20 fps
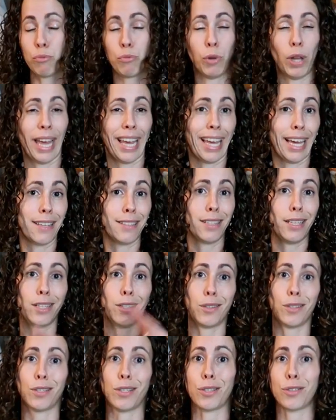Like I said,
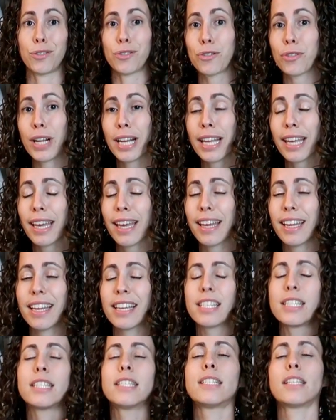you could just drink it.
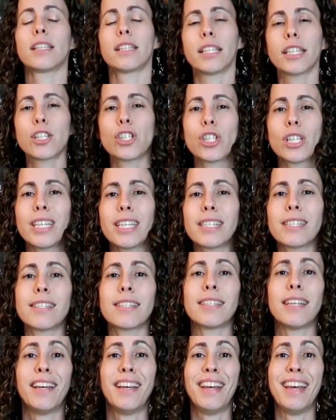It's
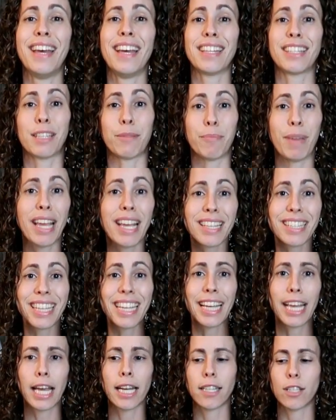delicious. It's
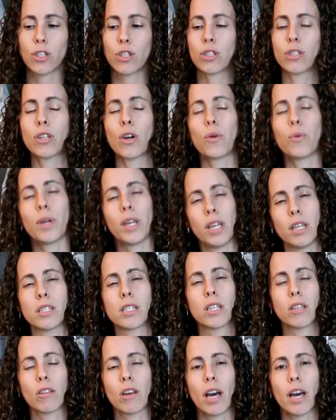amazing, and it's so
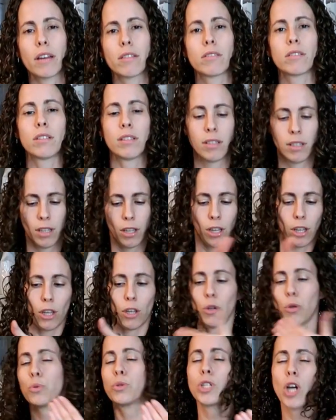easy, you guys.
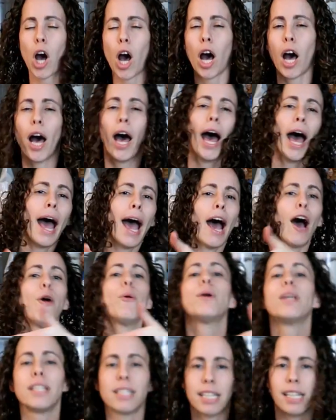You saw
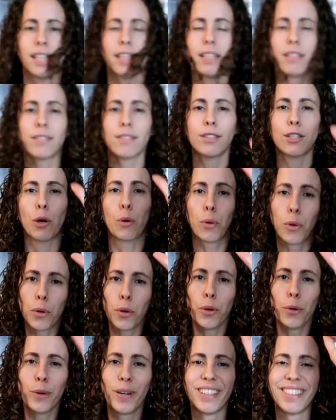how easy it is. So
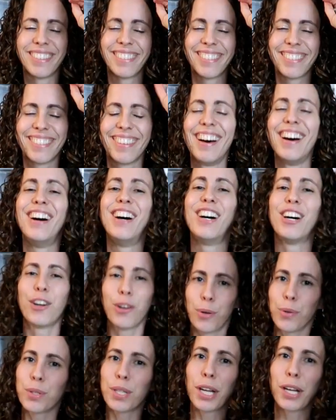
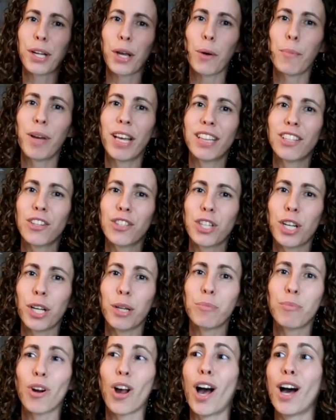who's gonna go make their
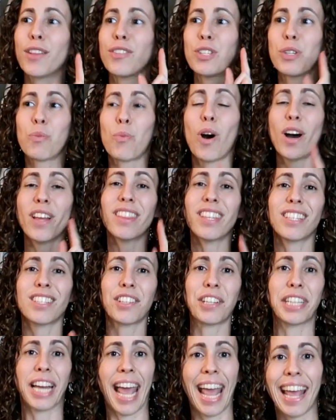chicken broth? You want this
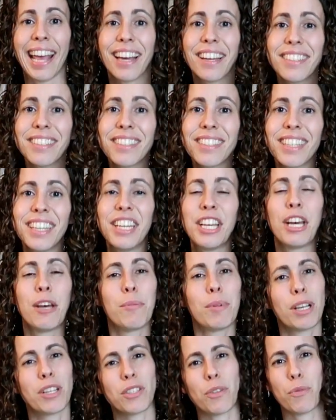on hand
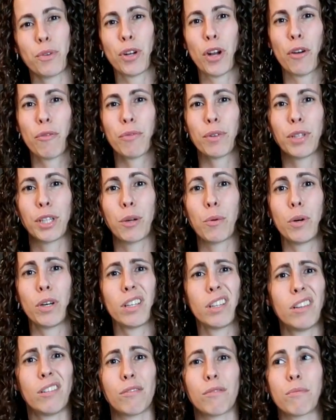because if you're not feeling well,
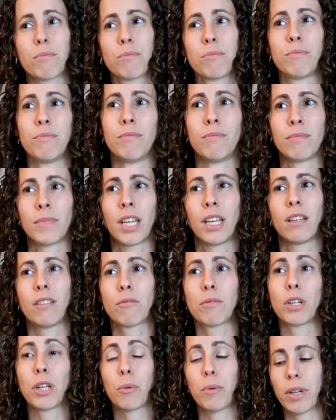you don't
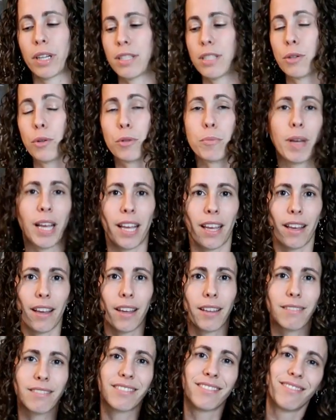really want to deal with making
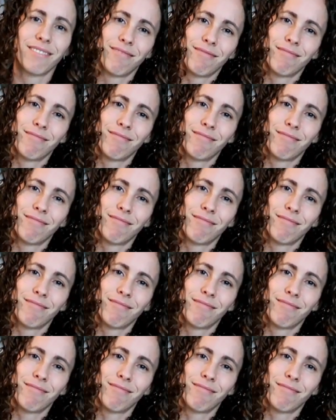it.